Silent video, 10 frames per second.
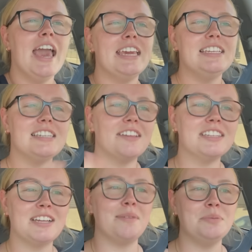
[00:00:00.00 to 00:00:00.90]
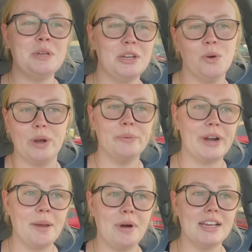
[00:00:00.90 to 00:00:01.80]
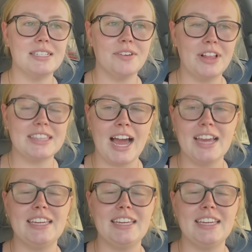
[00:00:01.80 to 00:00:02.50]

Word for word: he's not the type to be annoyed when I buy stuff like that.